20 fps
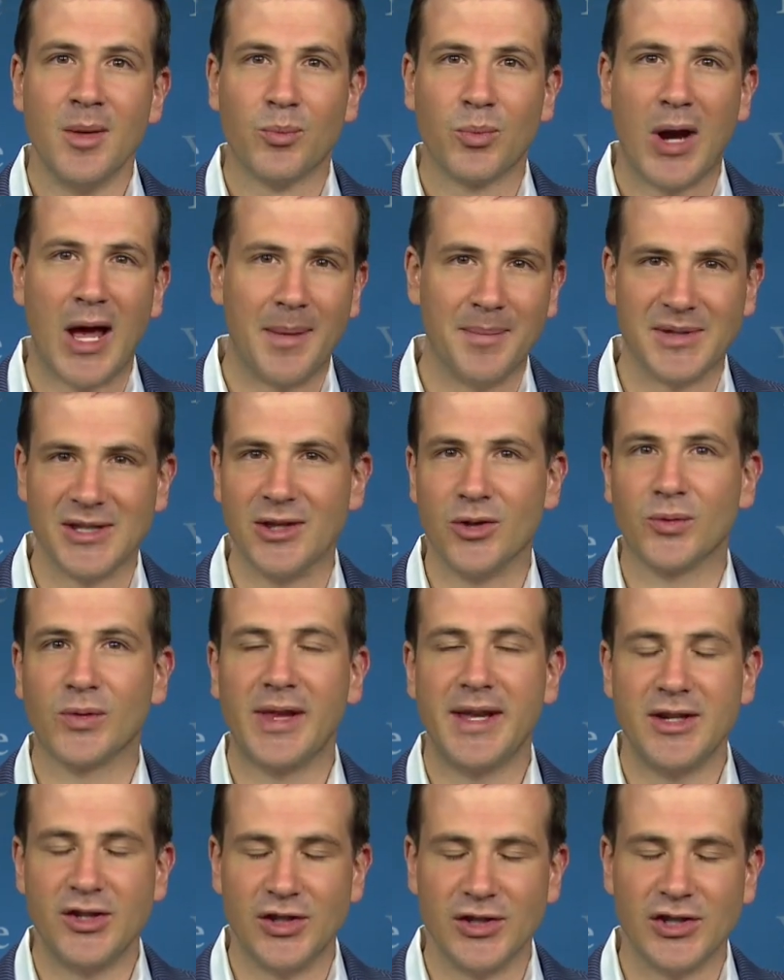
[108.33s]
problems in the
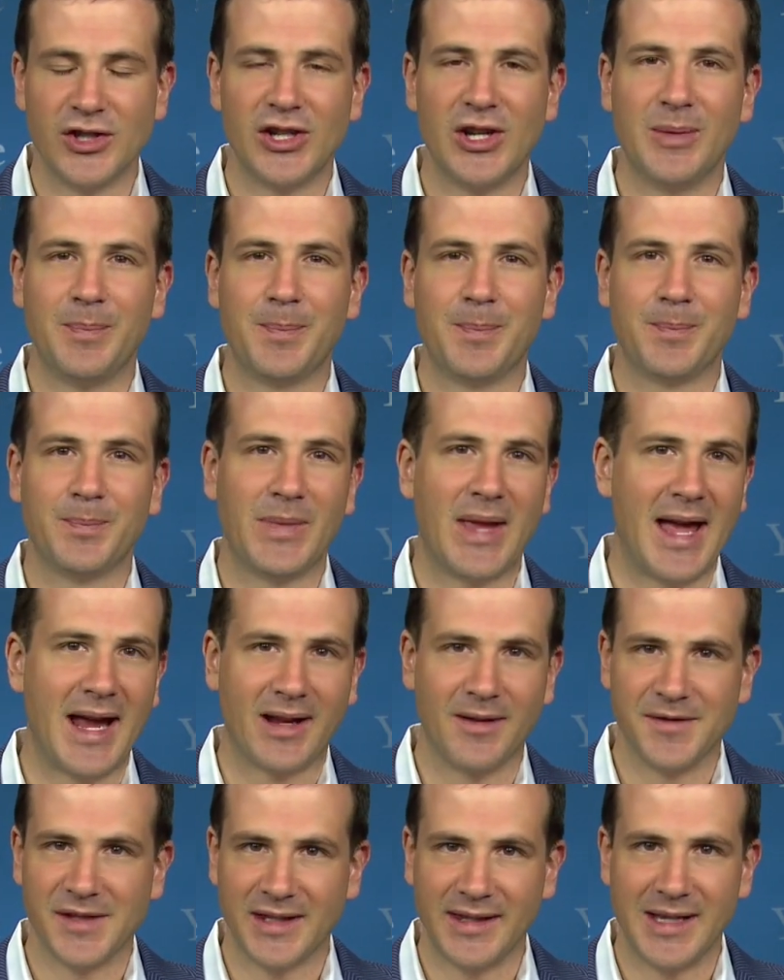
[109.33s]
relationship,
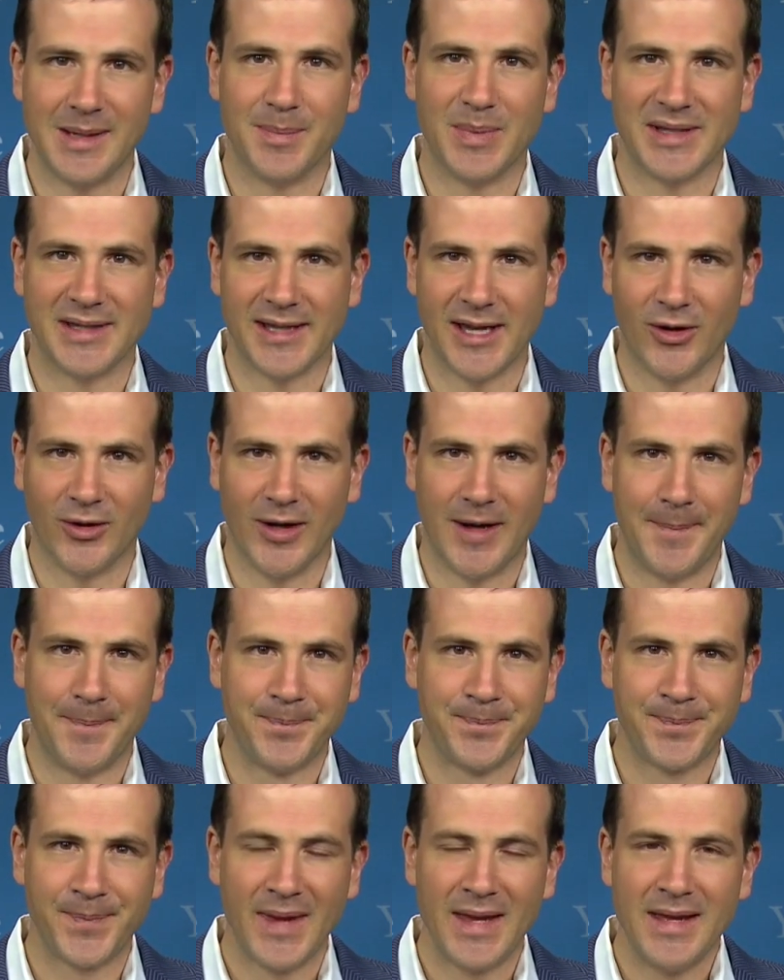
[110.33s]
lack of sleep, etc.
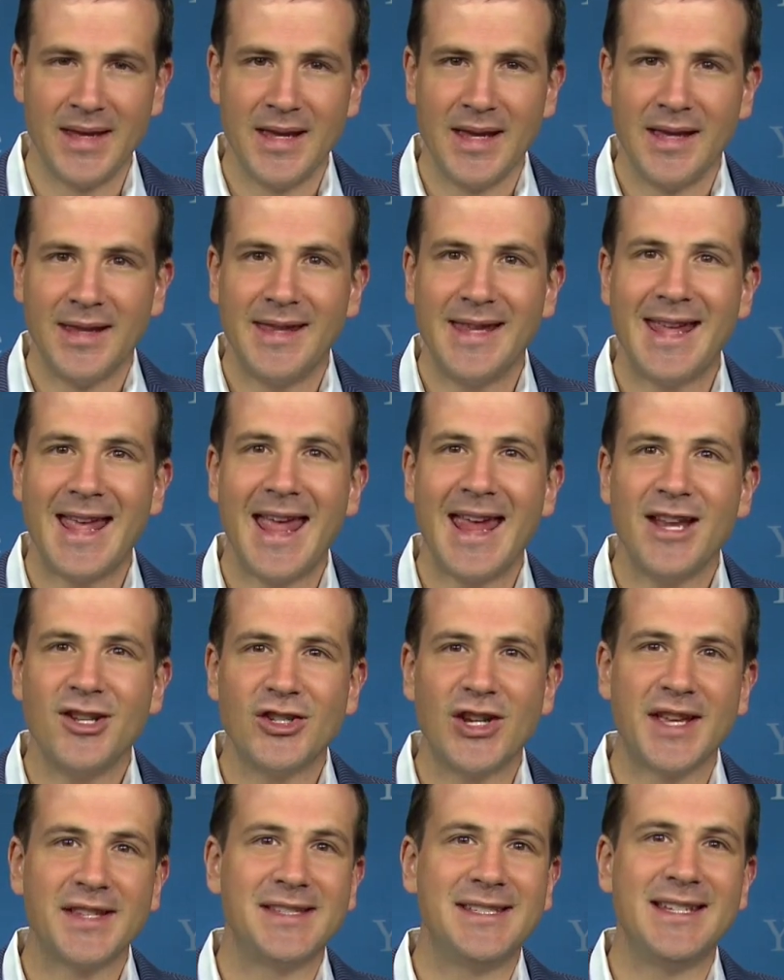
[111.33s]
The
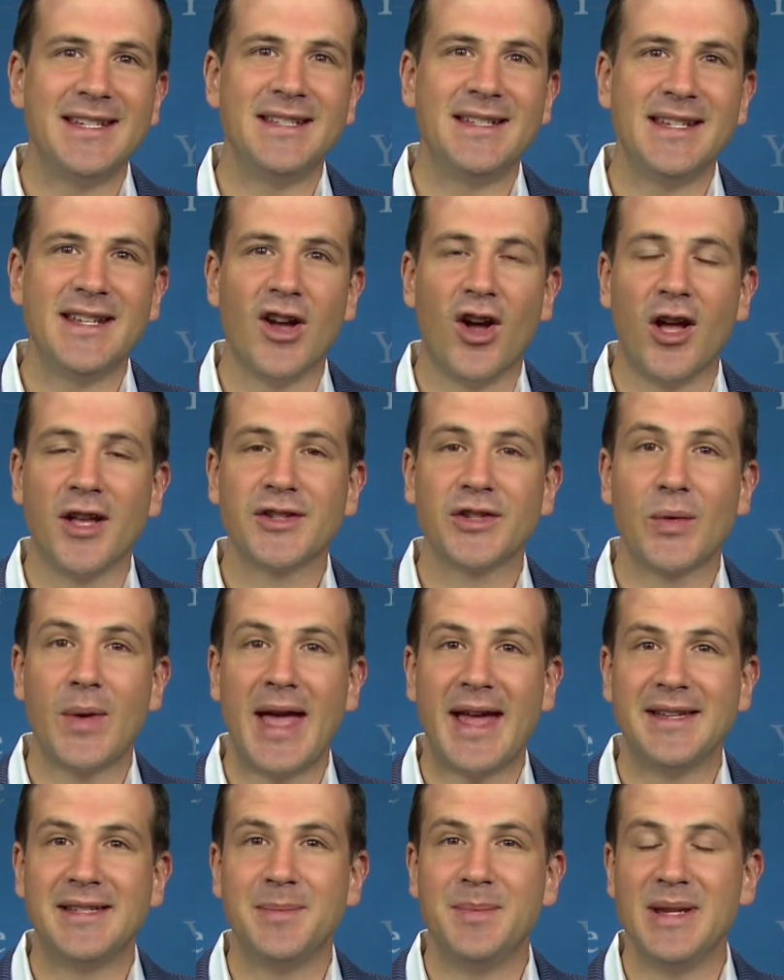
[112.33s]
HSDD also
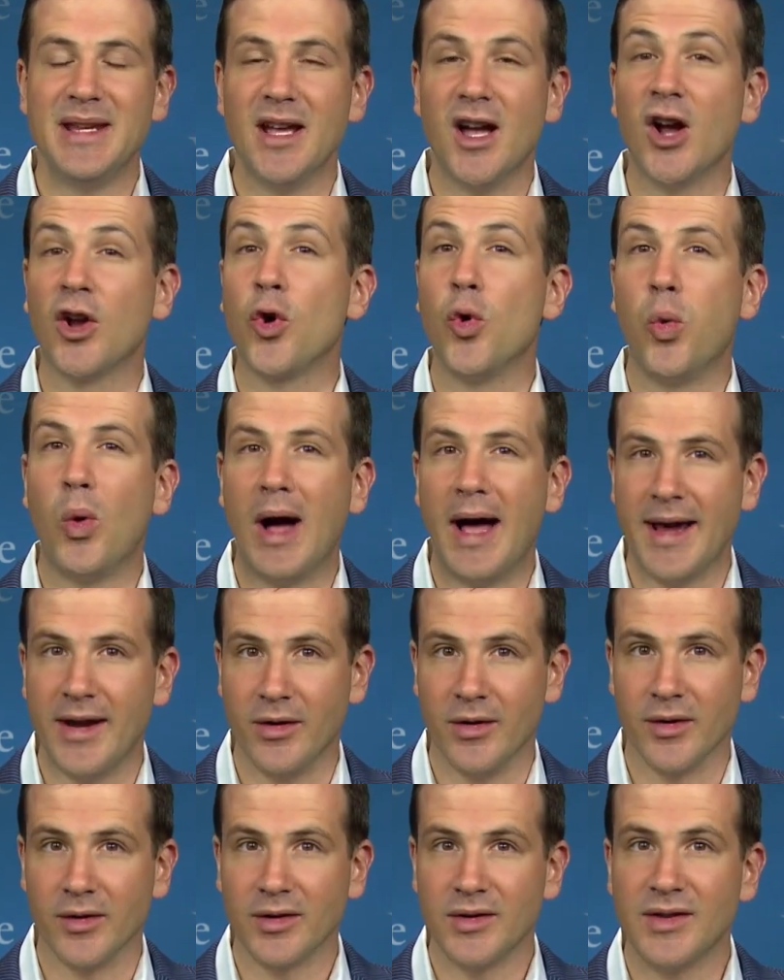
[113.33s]
had to be
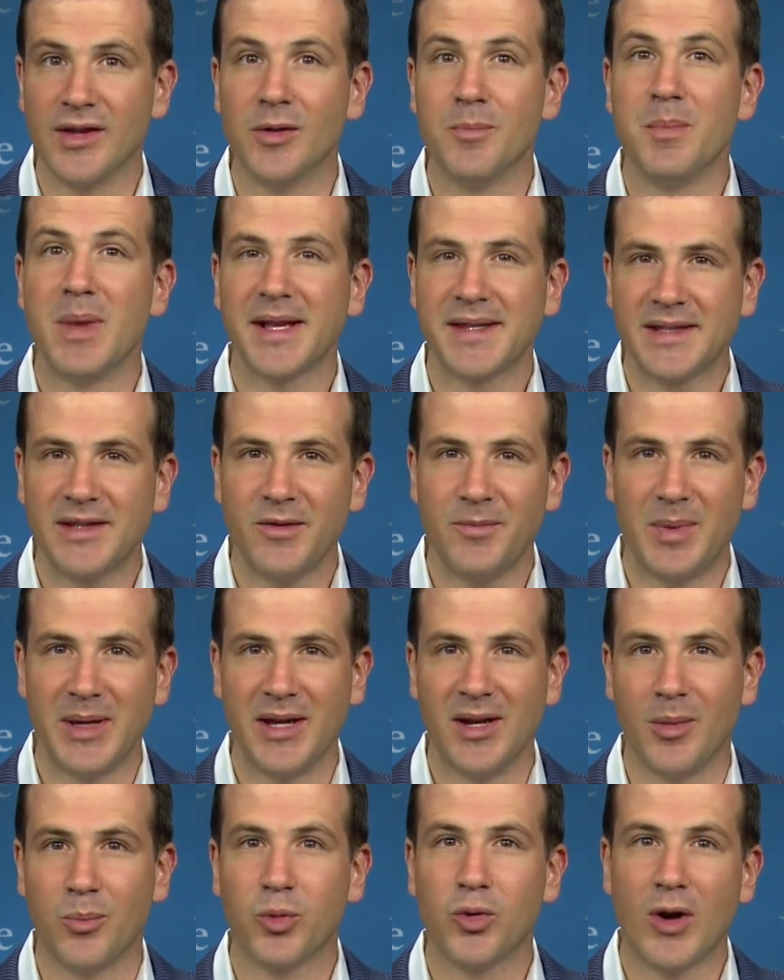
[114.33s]
acquired. There must have
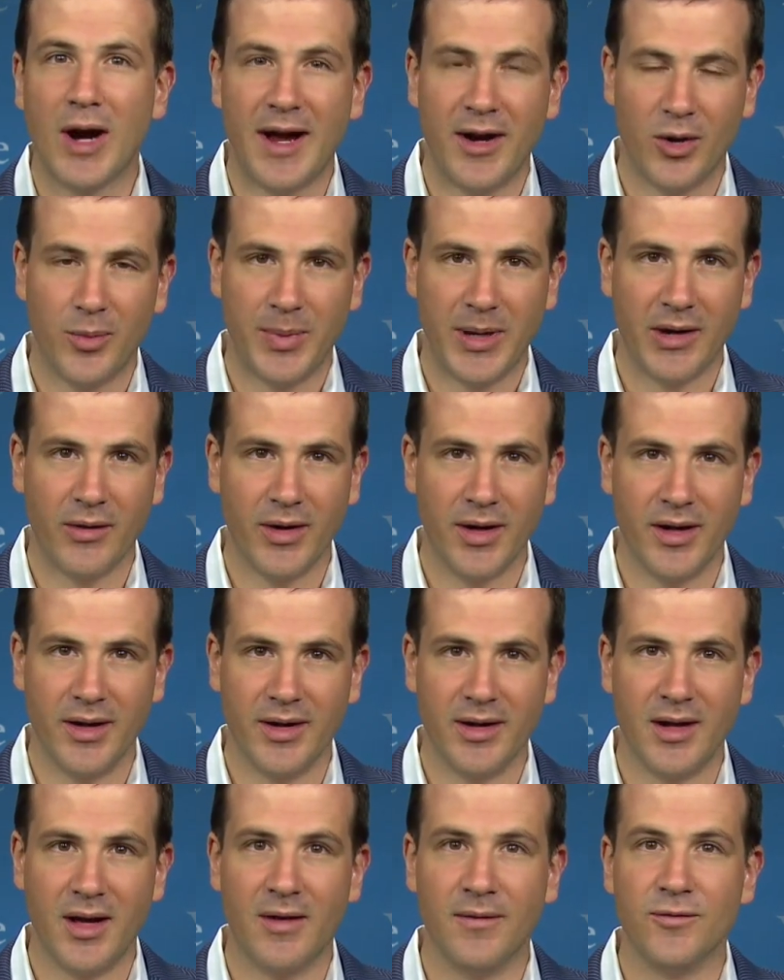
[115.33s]
been a prior
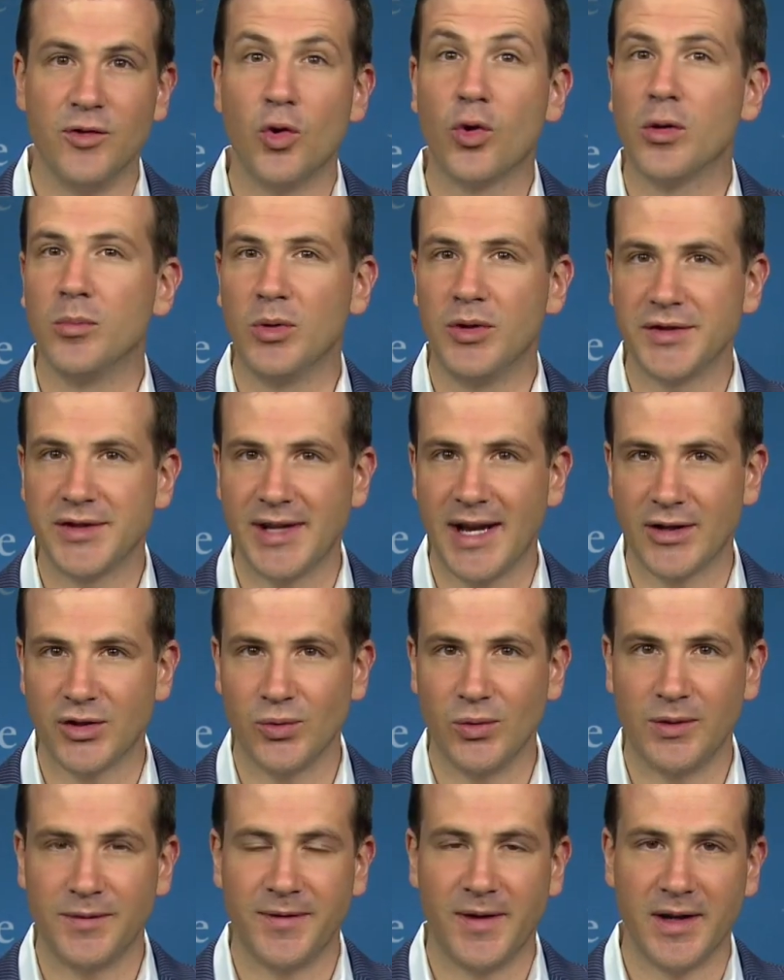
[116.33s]
period of normal
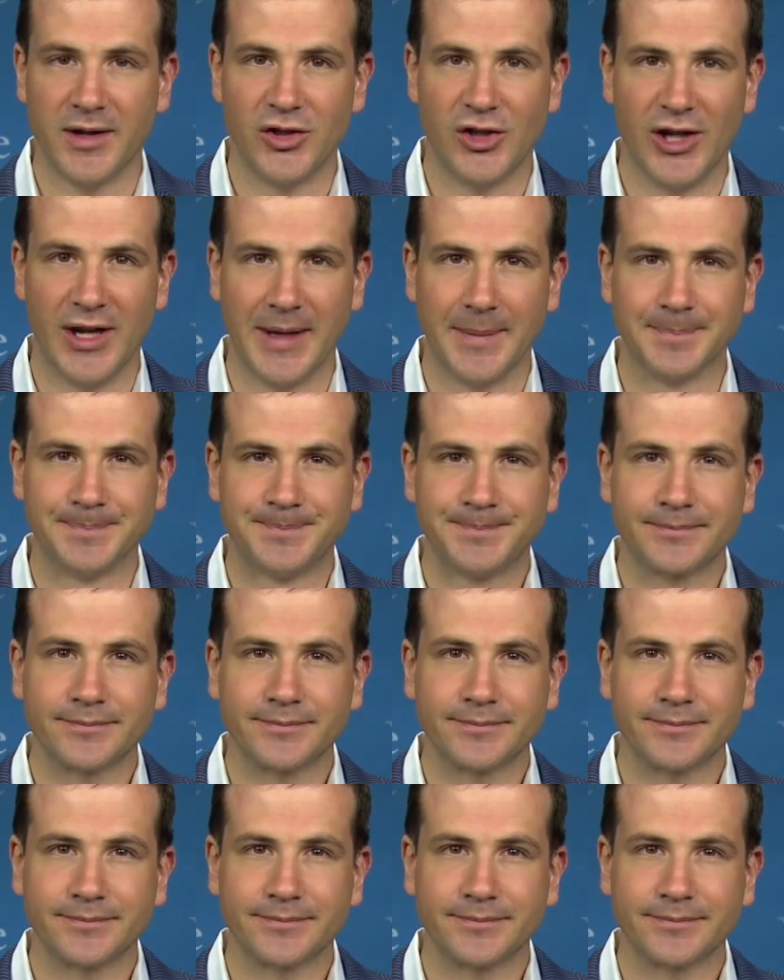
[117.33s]
sexual functioning.